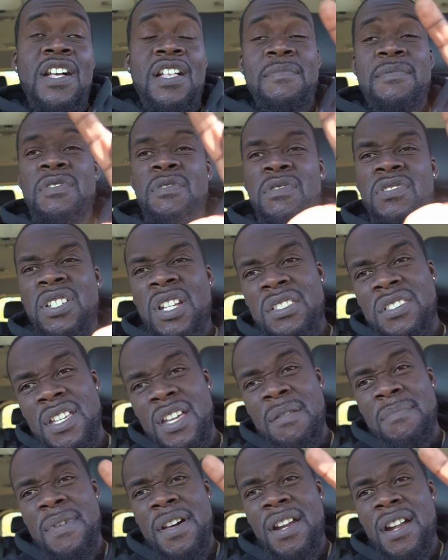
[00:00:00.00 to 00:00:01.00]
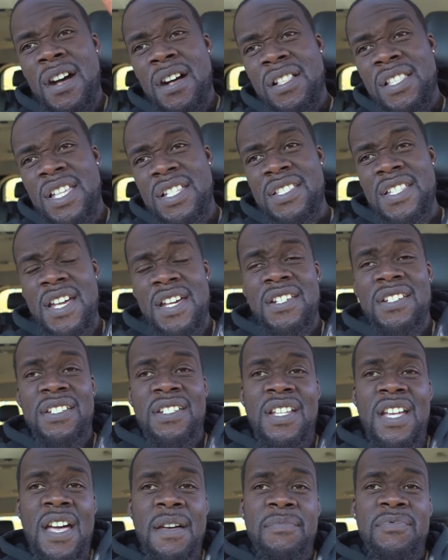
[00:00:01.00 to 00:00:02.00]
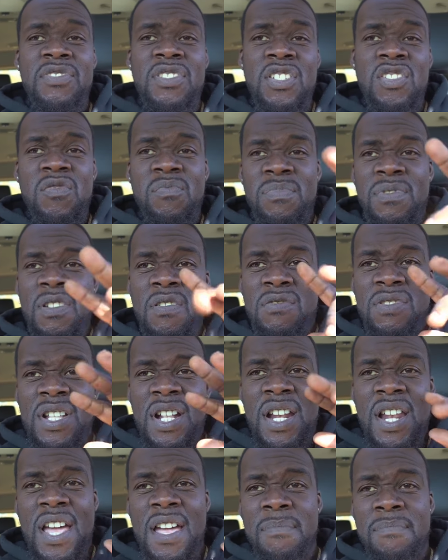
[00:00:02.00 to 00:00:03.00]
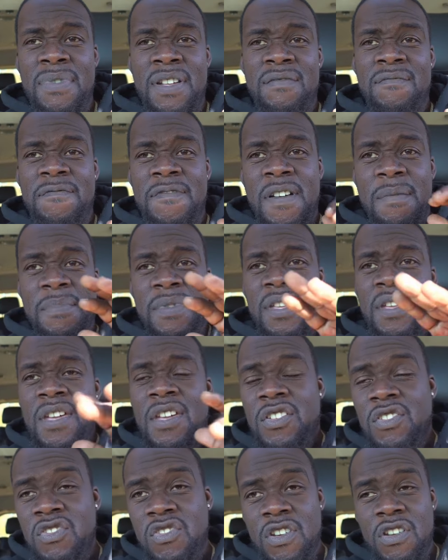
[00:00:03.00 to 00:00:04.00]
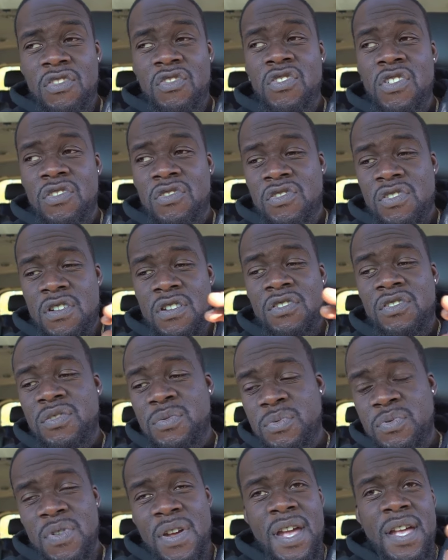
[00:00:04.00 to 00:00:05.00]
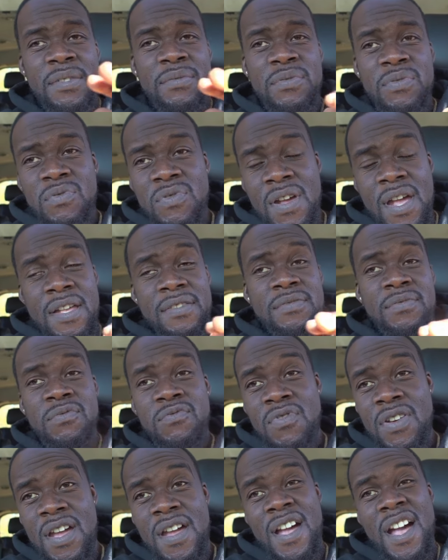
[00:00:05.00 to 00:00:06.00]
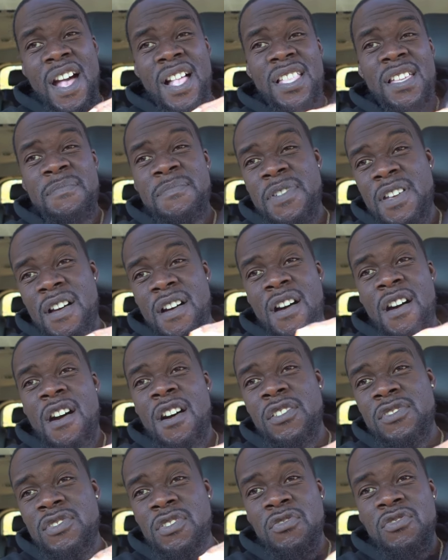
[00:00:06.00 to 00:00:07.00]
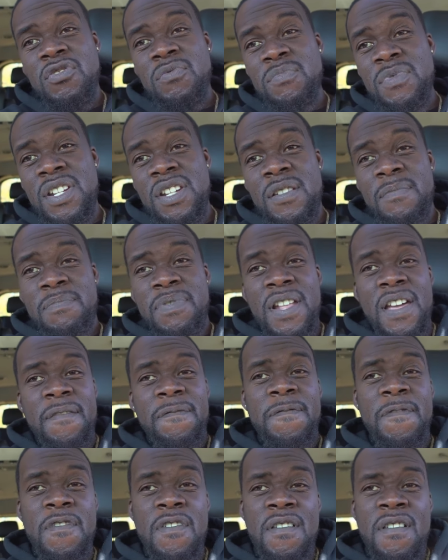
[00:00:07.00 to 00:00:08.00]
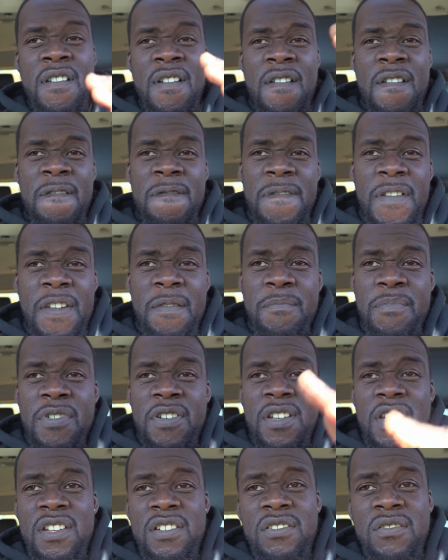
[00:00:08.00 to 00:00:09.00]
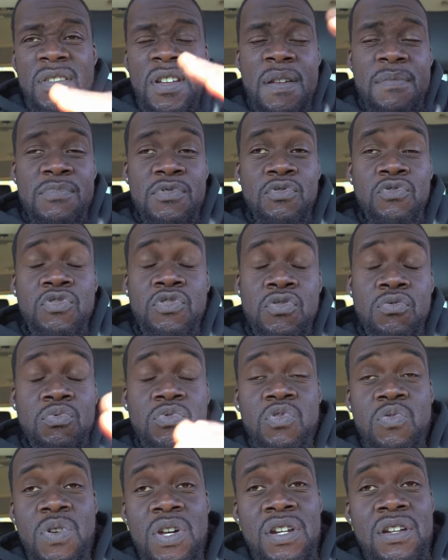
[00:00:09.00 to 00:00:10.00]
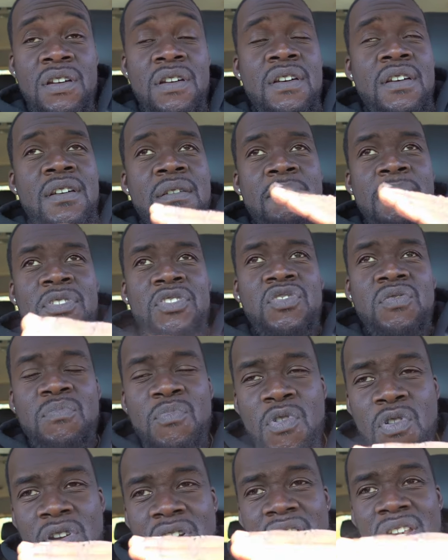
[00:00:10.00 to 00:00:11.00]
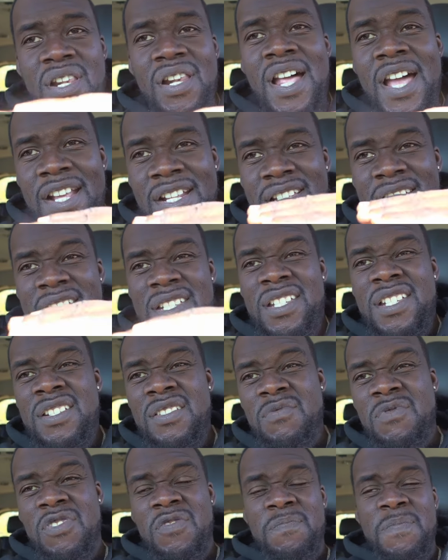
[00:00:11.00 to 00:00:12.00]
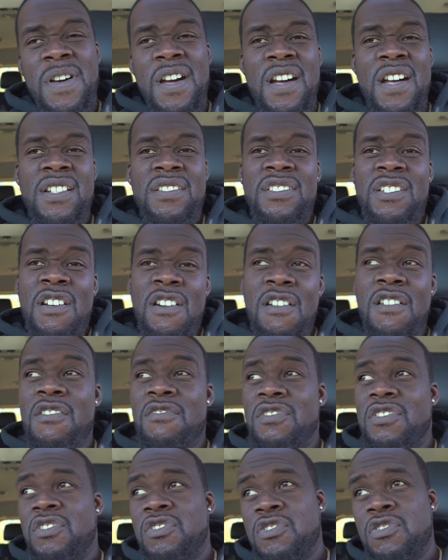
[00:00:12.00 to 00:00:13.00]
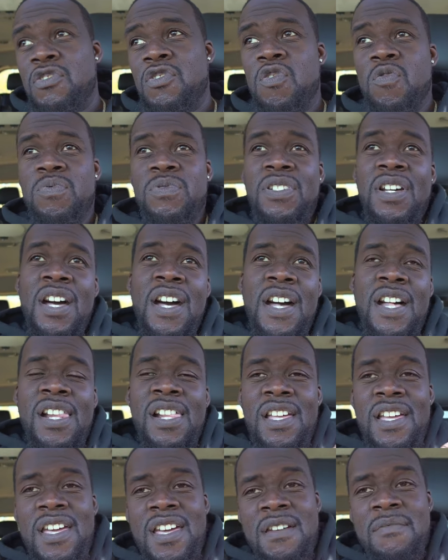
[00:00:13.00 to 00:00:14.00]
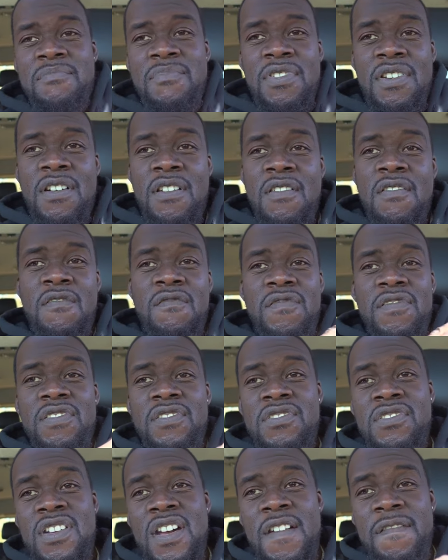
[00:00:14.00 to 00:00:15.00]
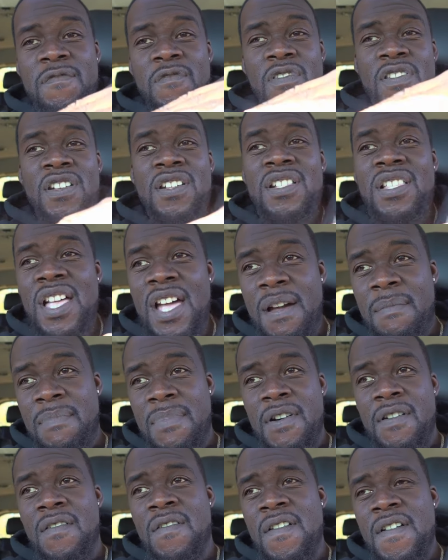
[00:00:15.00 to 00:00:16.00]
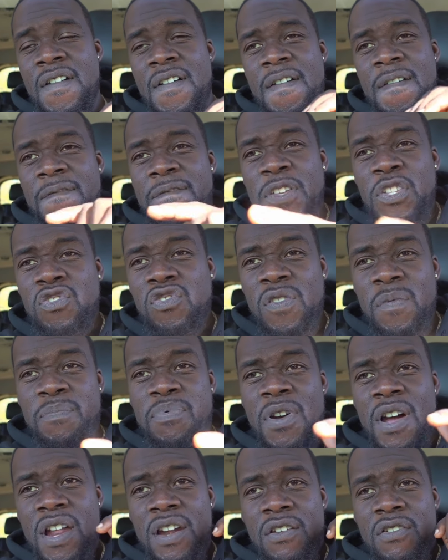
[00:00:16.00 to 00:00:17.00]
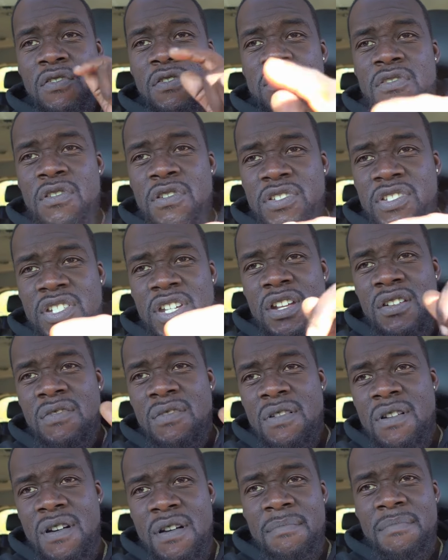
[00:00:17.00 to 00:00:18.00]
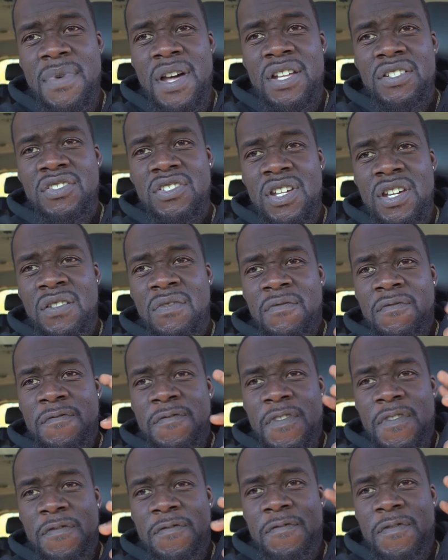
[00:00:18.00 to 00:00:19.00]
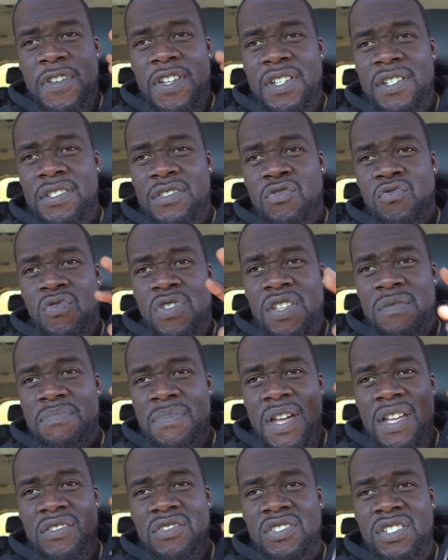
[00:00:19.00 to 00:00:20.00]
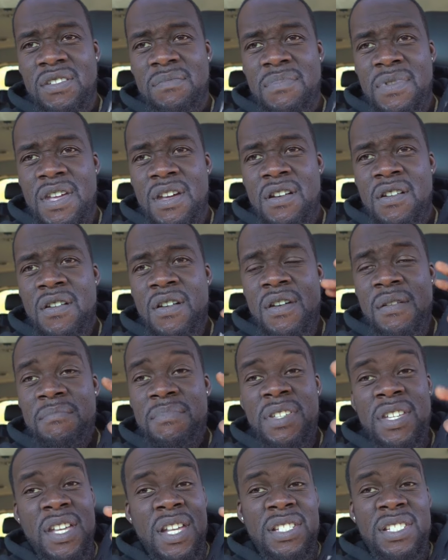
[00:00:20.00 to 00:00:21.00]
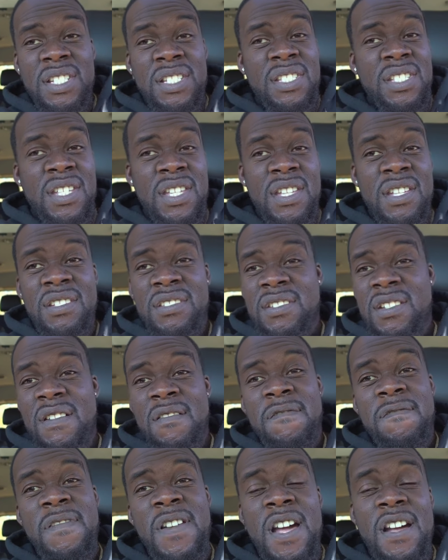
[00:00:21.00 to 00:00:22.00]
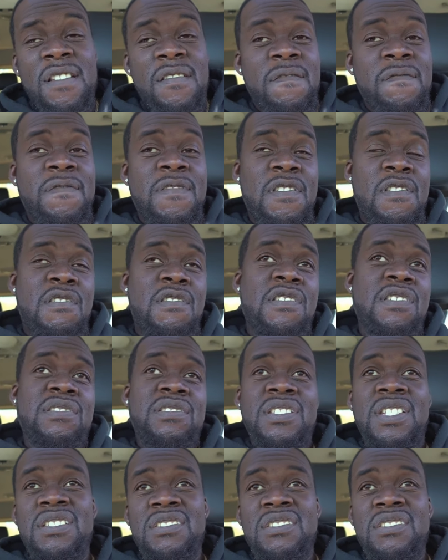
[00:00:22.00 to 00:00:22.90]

Y'all let me know what y'all think about all that down in the comment section below. Hit that like button for me. Share. Subscribe. Holler at me on all social media platforms, Facebook, Instagram, YouTube, Twitter. But you're more than likely to get a response on the tube, so holler at me over there. If you want to collab, feature a product or your channel on my channel, feel free to hit my Gmail because it is aflockofcards@gmail.com.